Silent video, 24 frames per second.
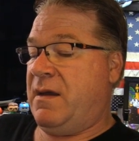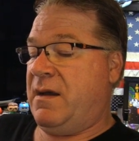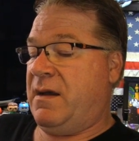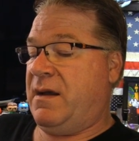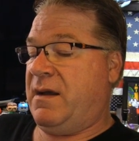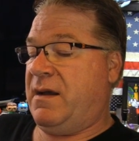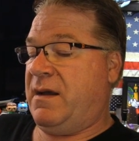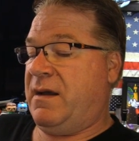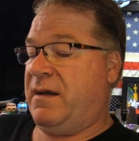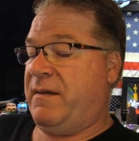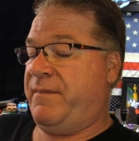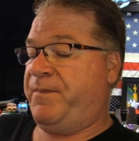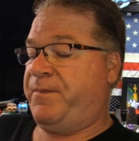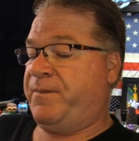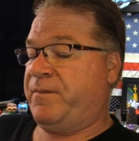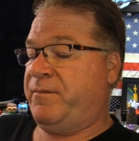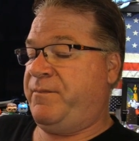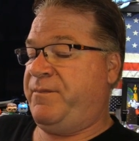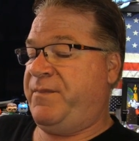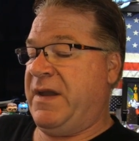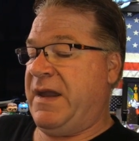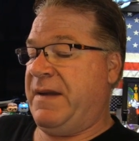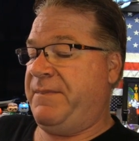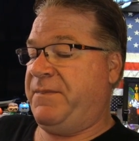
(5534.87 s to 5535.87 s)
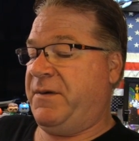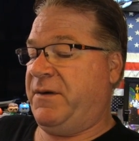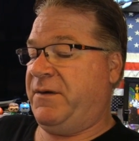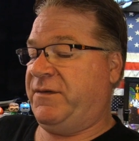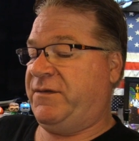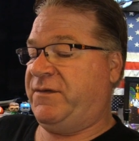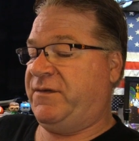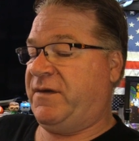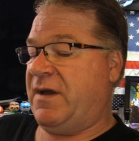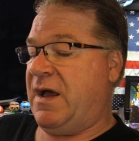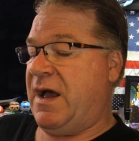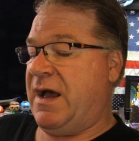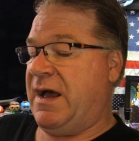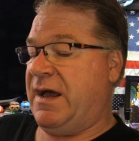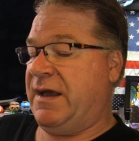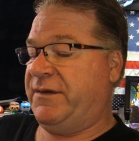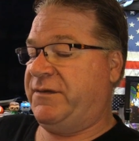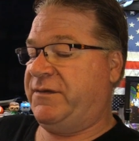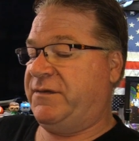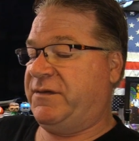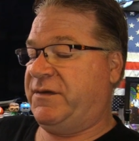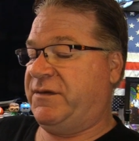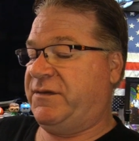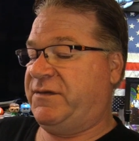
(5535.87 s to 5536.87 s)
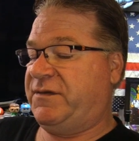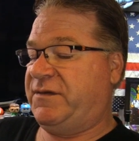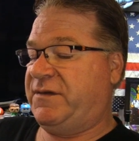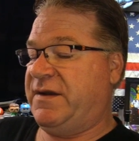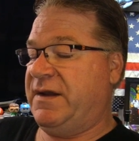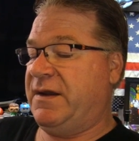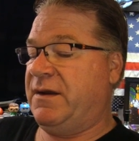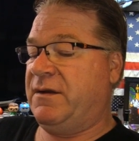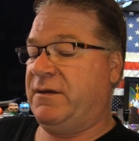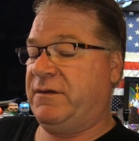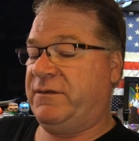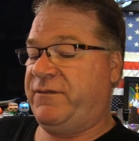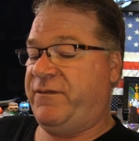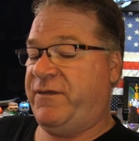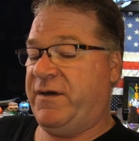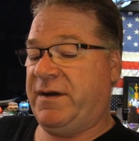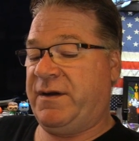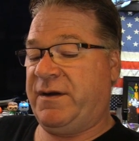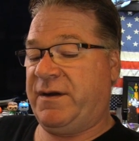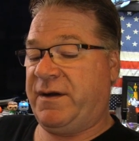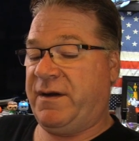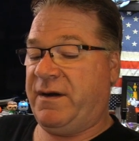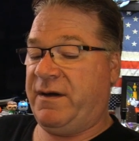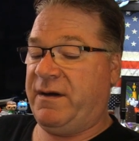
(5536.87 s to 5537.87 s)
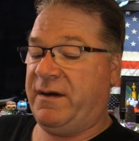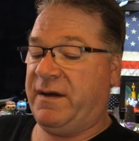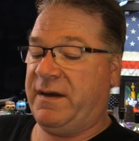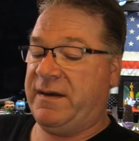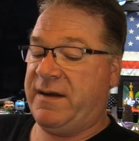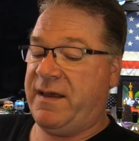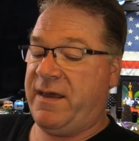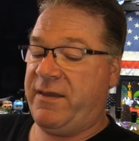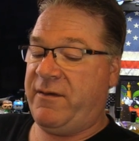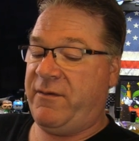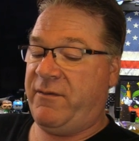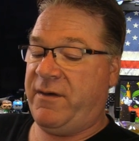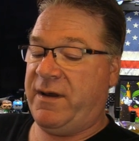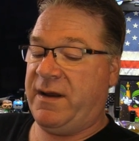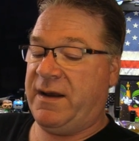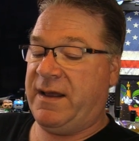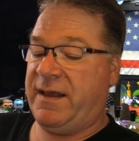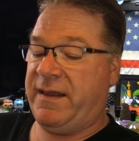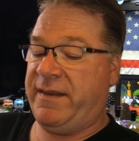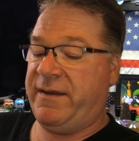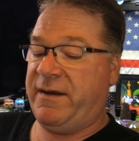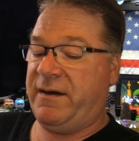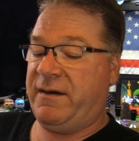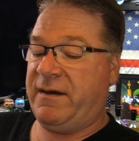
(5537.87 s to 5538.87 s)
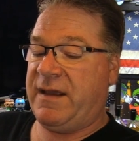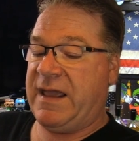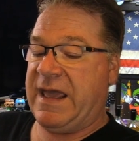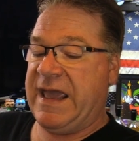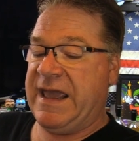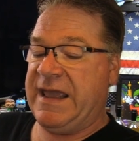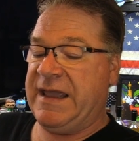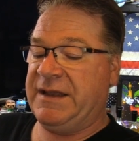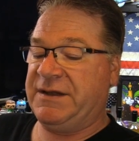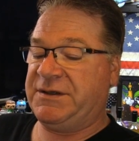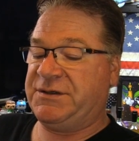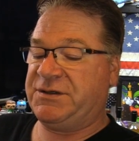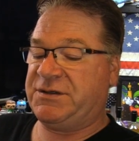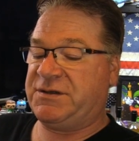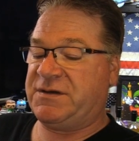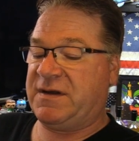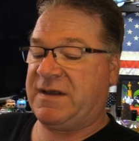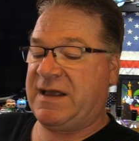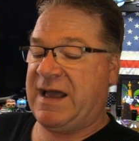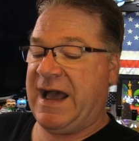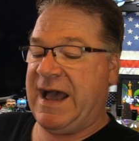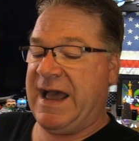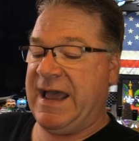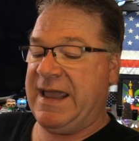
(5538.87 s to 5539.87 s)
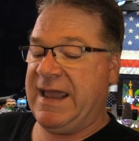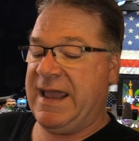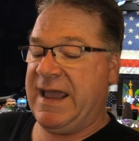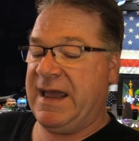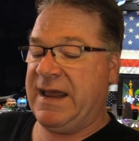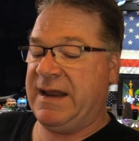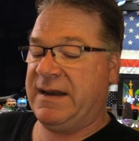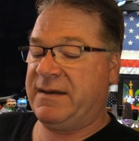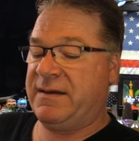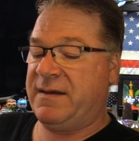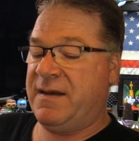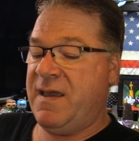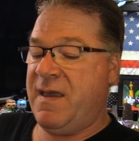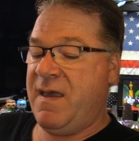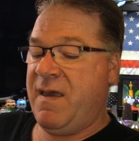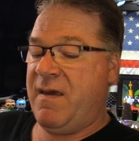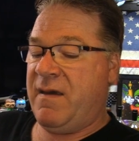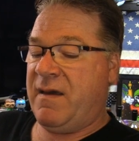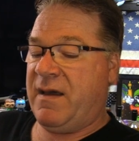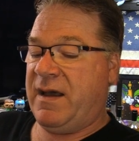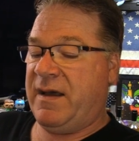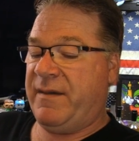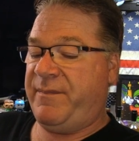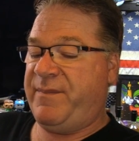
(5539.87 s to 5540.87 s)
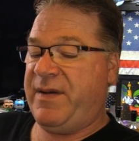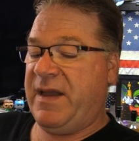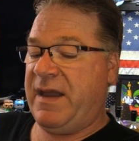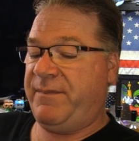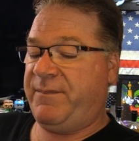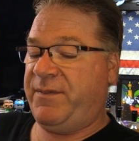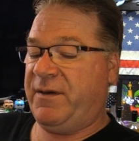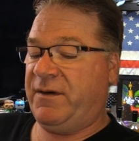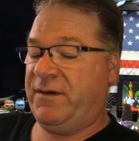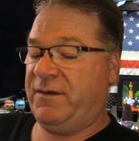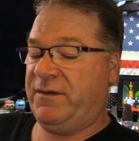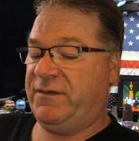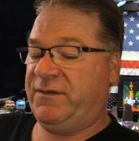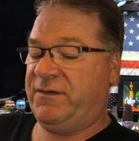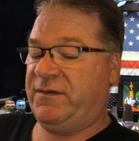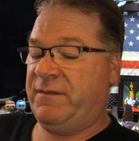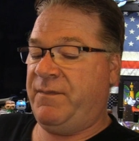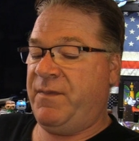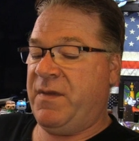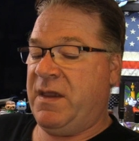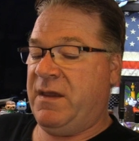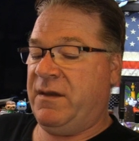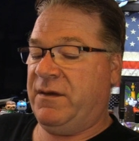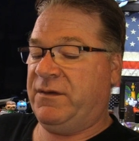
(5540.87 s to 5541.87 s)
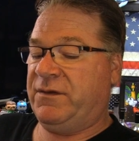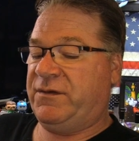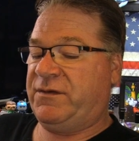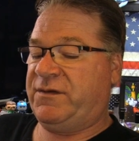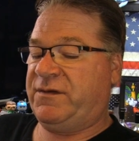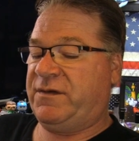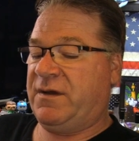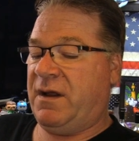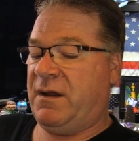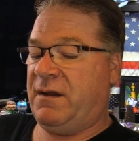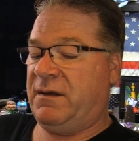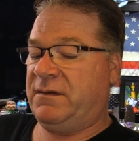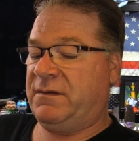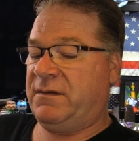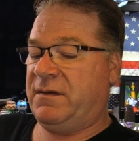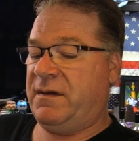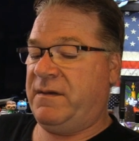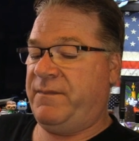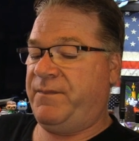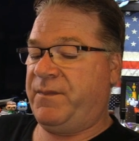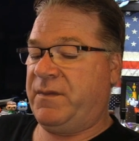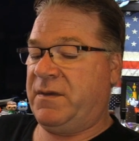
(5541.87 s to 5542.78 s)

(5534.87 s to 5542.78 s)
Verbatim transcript: um, pepper sauce, distilled vinegar, another one on there, aged cayenne, uh, peppers, salt,